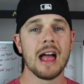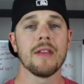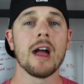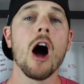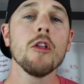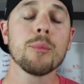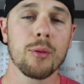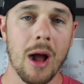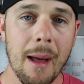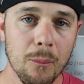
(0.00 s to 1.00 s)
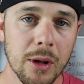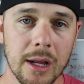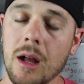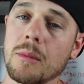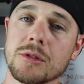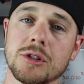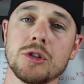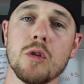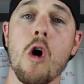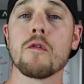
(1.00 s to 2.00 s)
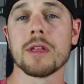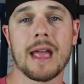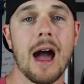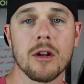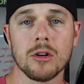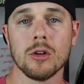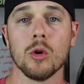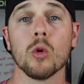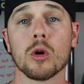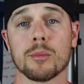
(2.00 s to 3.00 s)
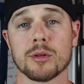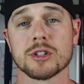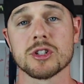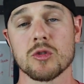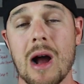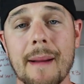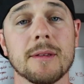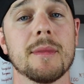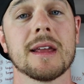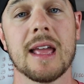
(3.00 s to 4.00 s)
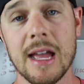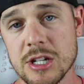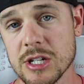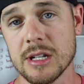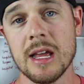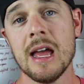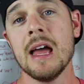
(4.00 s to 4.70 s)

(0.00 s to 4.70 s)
Now, the other problem when it comes to over the counter or prescribed medication